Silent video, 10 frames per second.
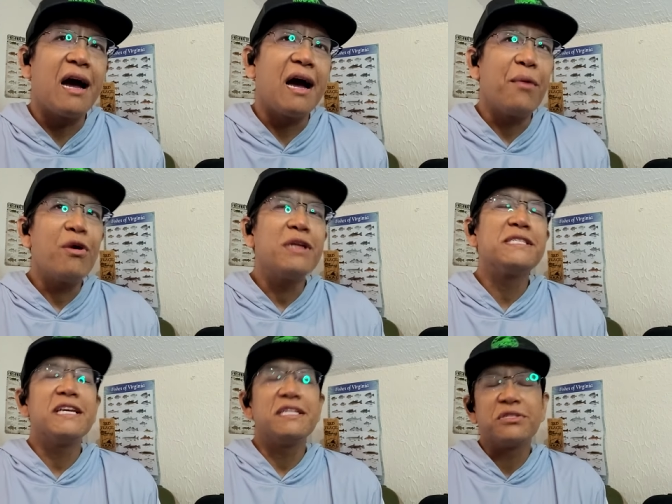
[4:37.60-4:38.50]
I want to
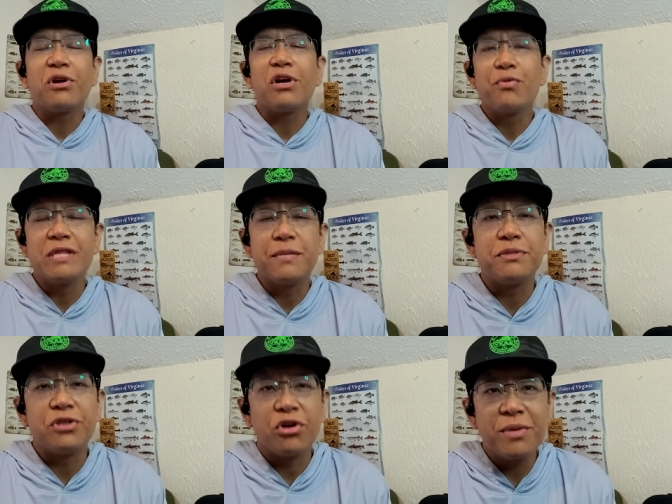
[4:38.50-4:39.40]
say it started with the
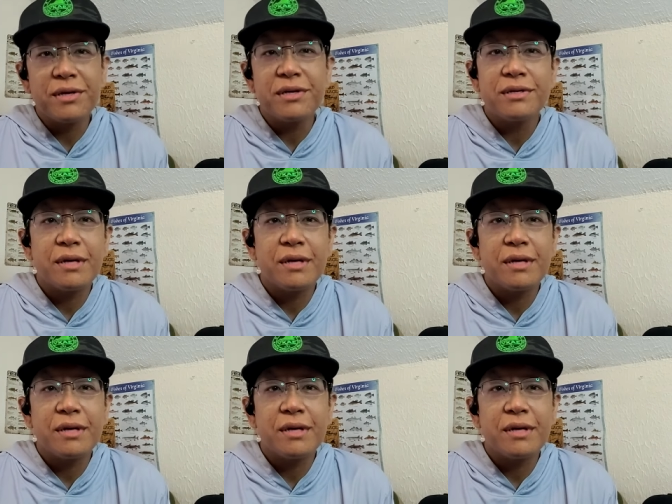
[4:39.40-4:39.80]
Potomac.